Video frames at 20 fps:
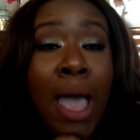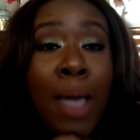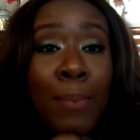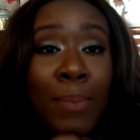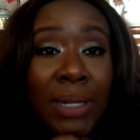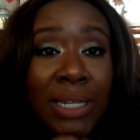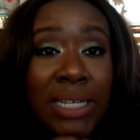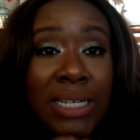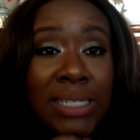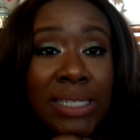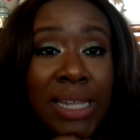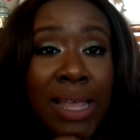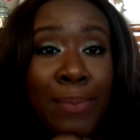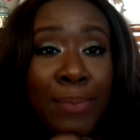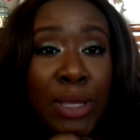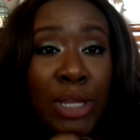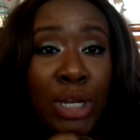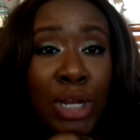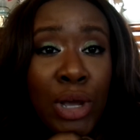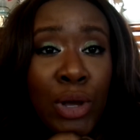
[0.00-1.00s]
please let
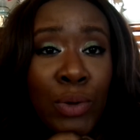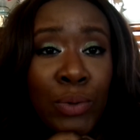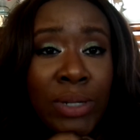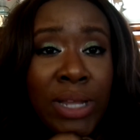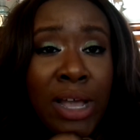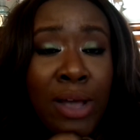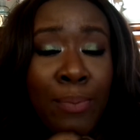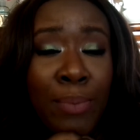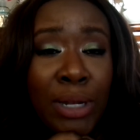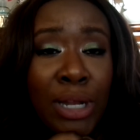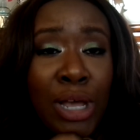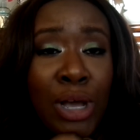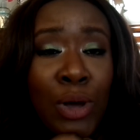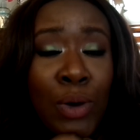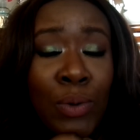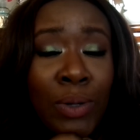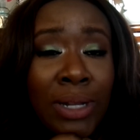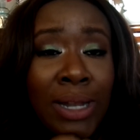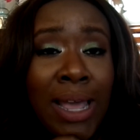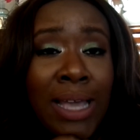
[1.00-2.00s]
me know down below.
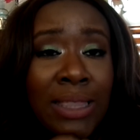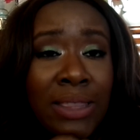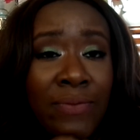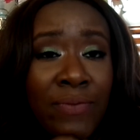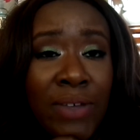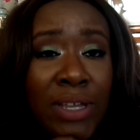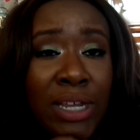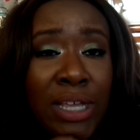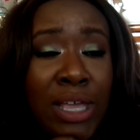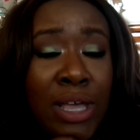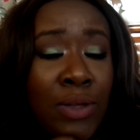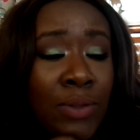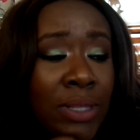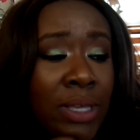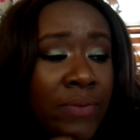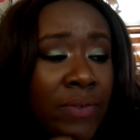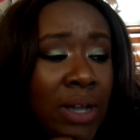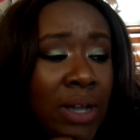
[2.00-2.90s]
Like the video, leave a